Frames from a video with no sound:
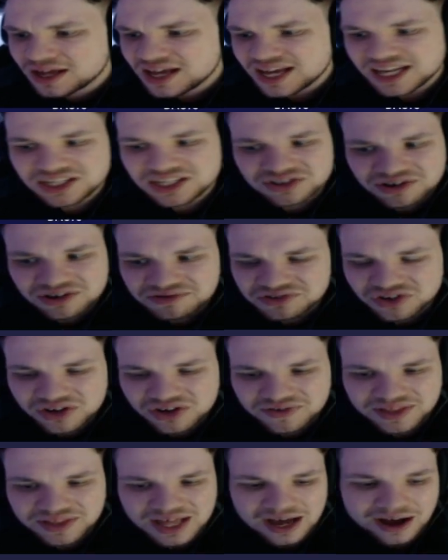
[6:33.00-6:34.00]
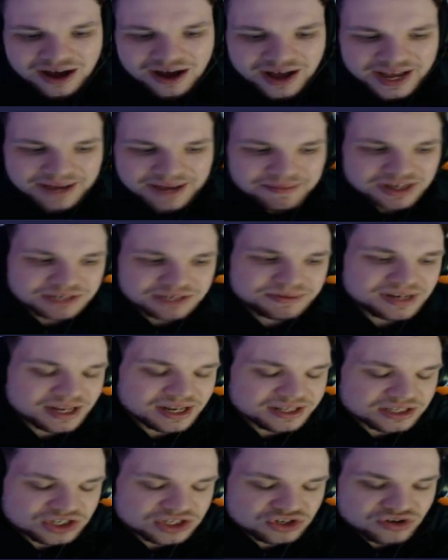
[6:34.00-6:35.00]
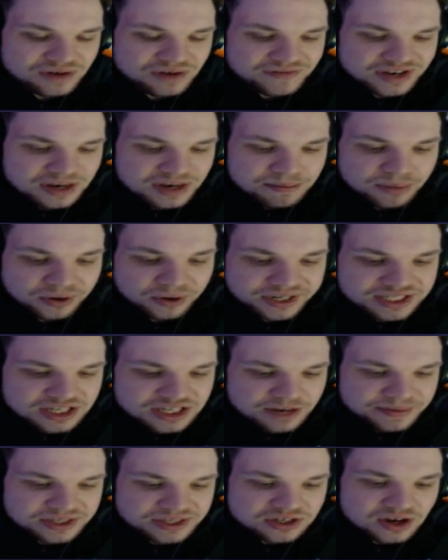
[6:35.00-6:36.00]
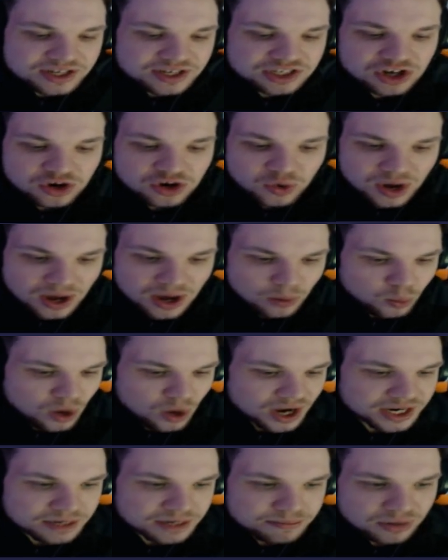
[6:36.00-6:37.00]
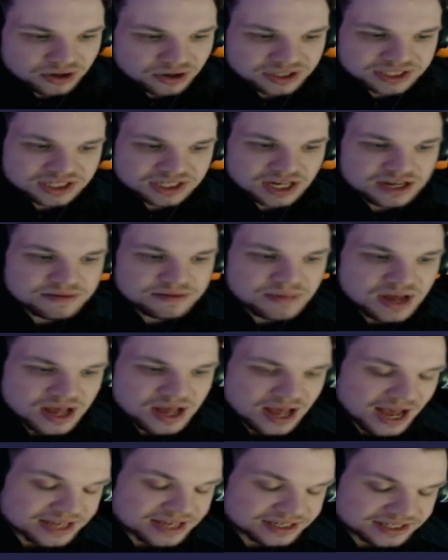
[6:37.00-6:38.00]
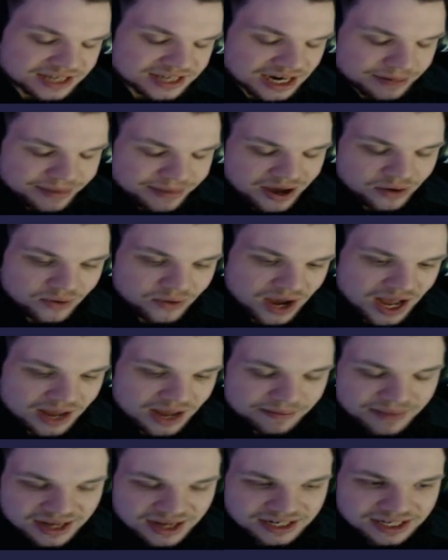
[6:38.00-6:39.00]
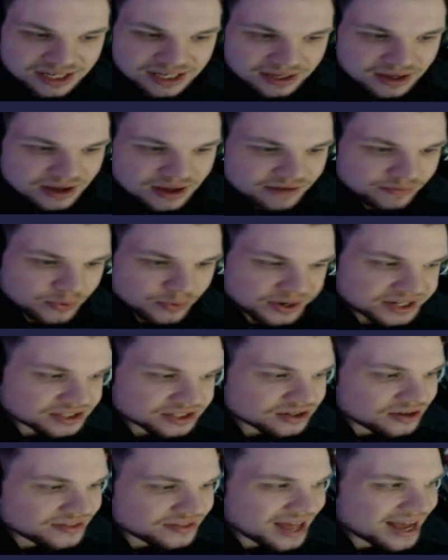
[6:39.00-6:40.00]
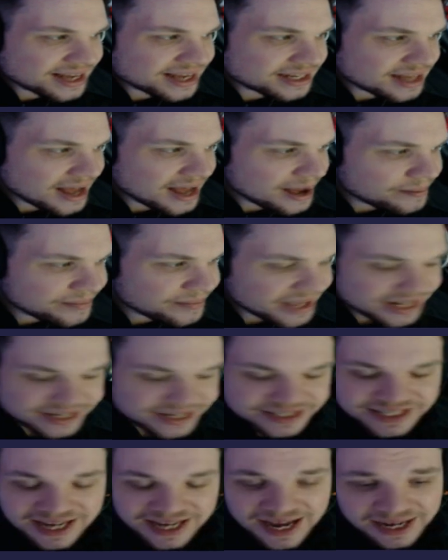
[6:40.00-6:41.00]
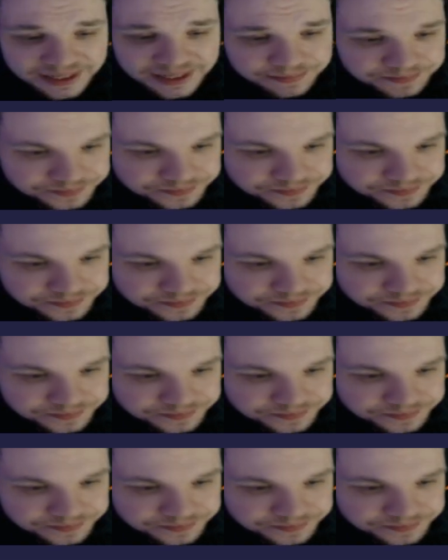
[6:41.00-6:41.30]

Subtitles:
His strength's not even that high. It must be like the strength and the body type he's got. He's got quite a wider body type, as I said about Mendy. Werner's got that in attack.